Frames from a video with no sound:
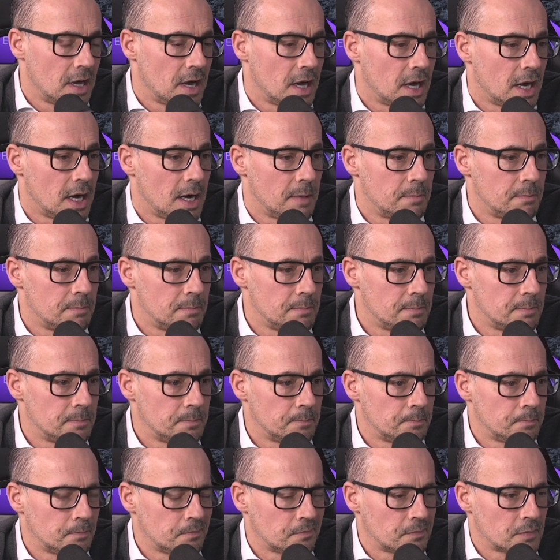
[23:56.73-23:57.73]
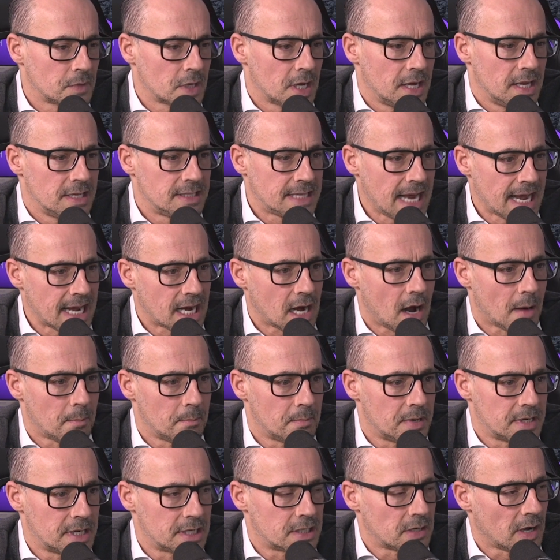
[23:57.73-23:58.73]
Um, tech
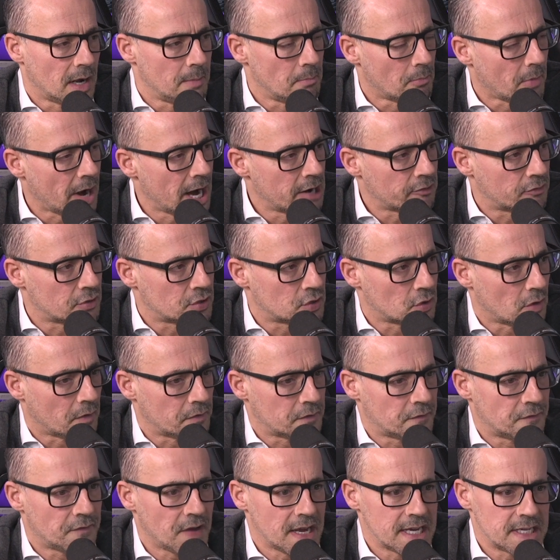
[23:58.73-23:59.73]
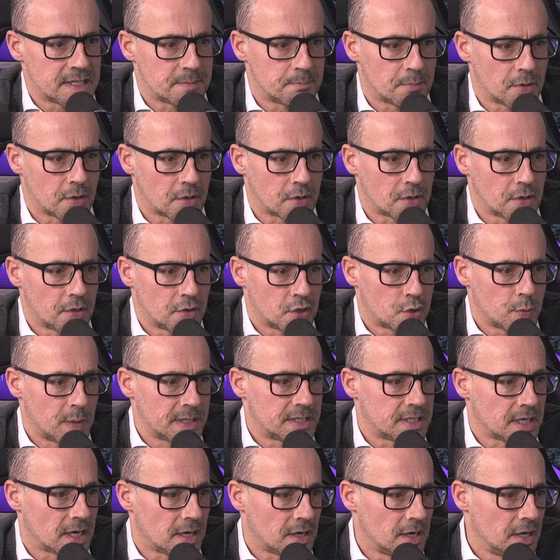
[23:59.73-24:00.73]
companies like Microsoft, Facebook,
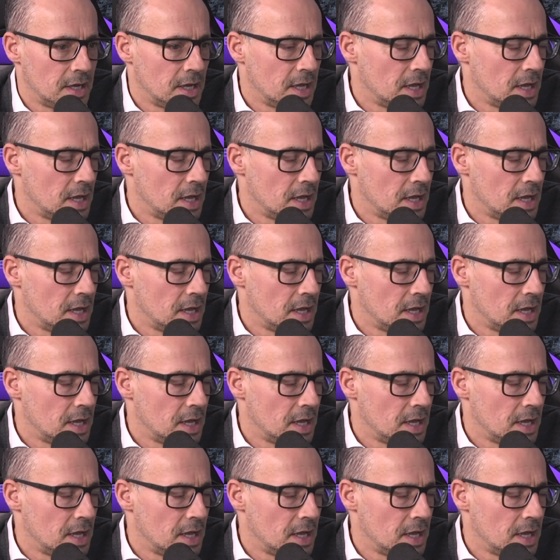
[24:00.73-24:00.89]
Twitter,